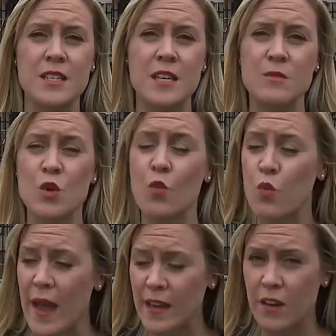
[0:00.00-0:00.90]
teams
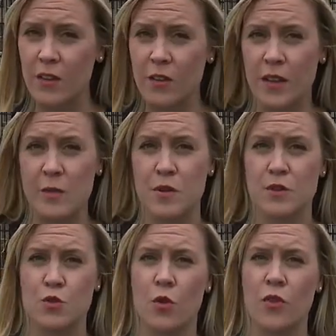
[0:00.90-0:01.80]
regularly
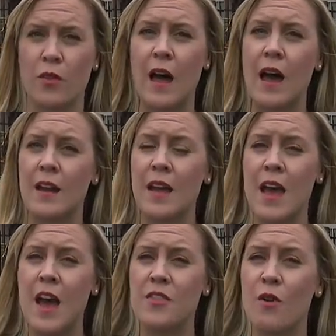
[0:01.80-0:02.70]
patrol the lot
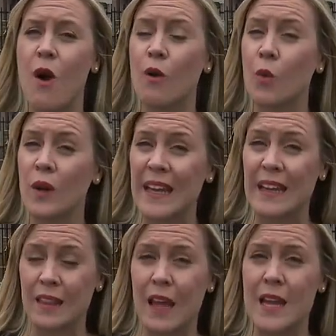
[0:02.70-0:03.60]
and there are
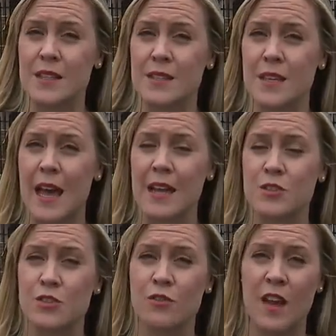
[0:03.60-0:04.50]
working lights and
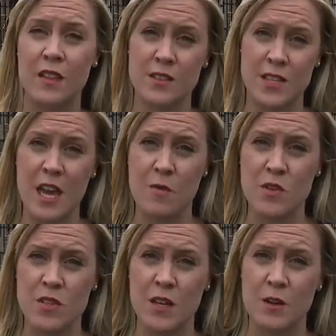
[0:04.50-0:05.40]
surveillance
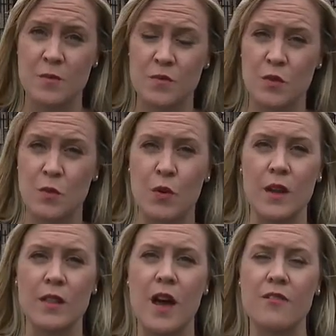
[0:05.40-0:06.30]
cameras here.
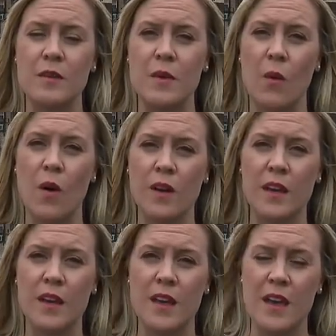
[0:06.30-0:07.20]
Reporting live in
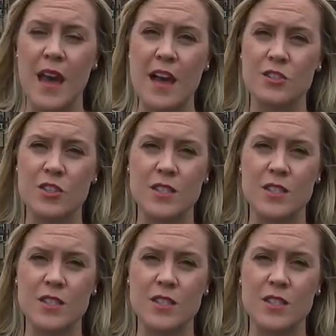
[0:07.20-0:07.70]
Milwaukee, Ashley